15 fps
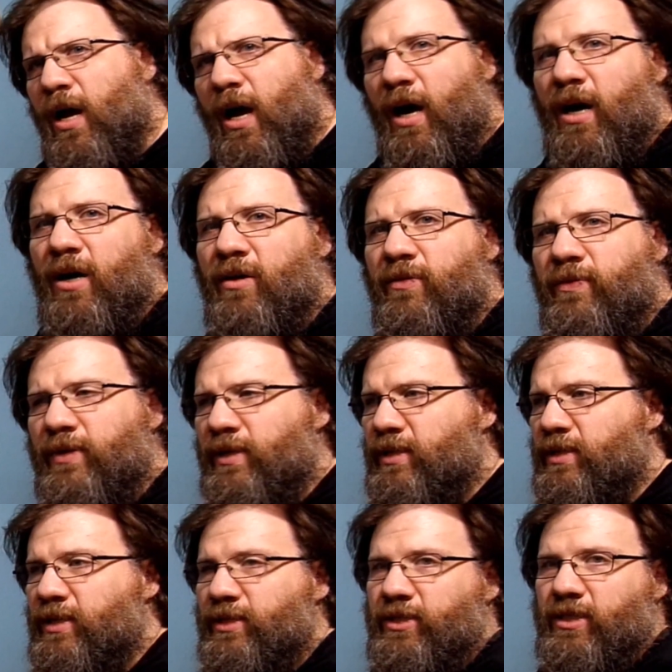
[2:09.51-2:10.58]
of
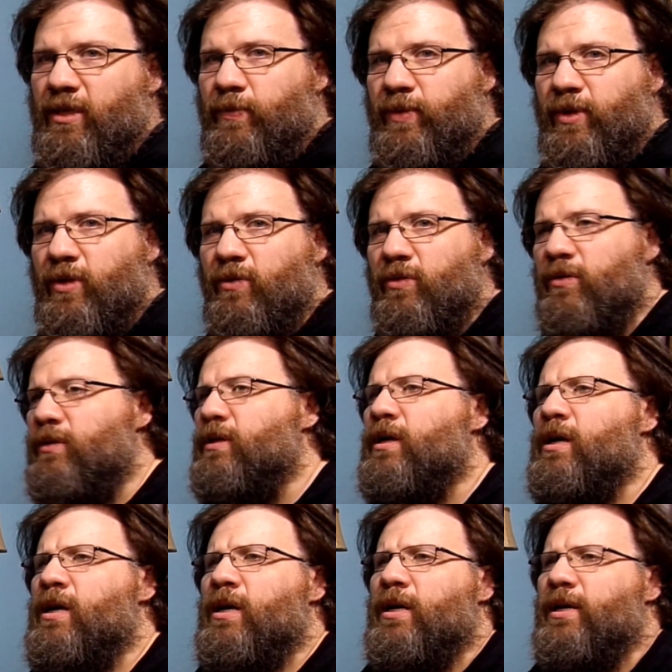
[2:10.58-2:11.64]
this computer
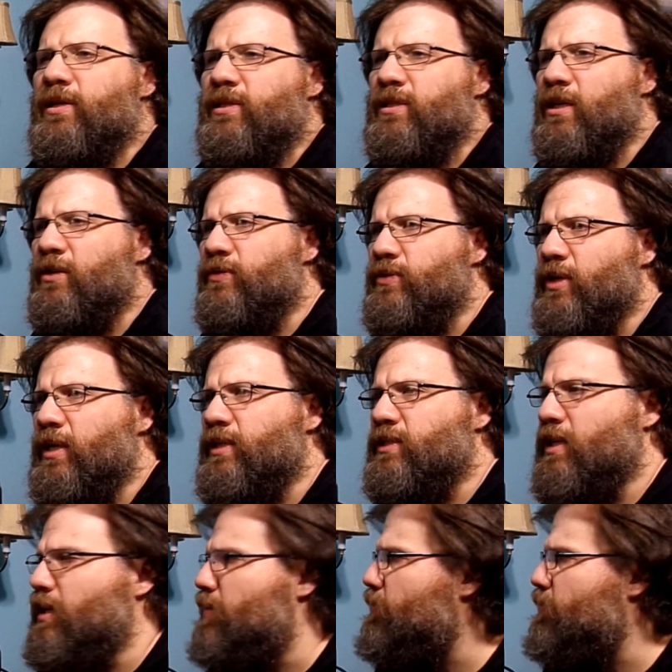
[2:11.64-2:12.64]
itself, should I say.